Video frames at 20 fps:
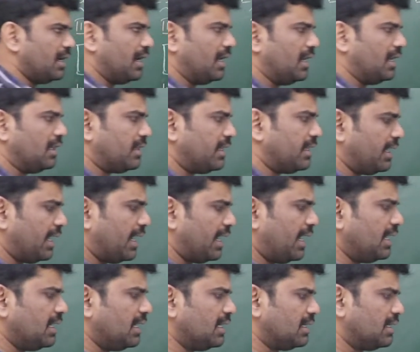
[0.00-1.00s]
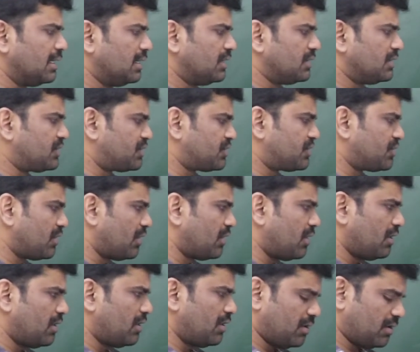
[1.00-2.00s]
healthy and uh,
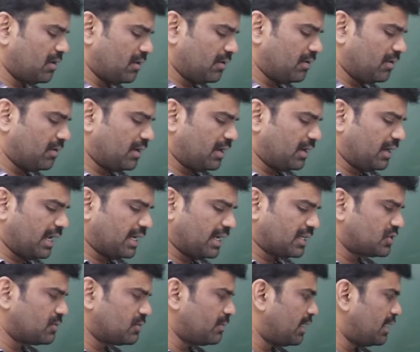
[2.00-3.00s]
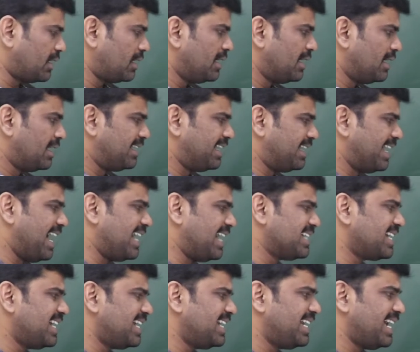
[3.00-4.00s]
strong. Next one,
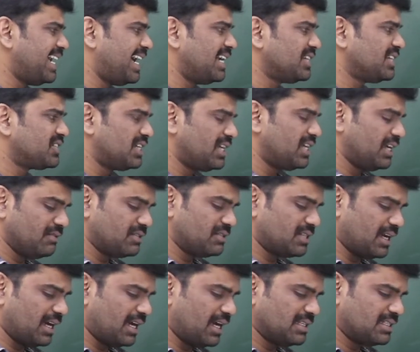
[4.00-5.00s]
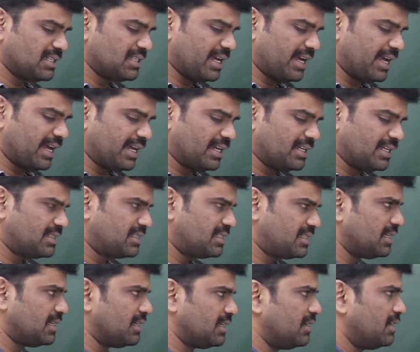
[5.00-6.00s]
dash and dash gives us eggs,
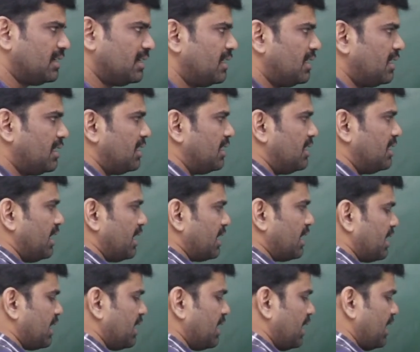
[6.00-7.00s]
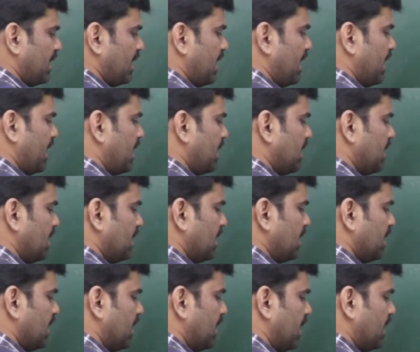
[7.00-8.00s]
duck and
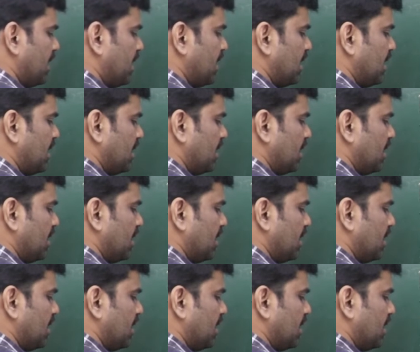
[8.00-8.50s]
hen.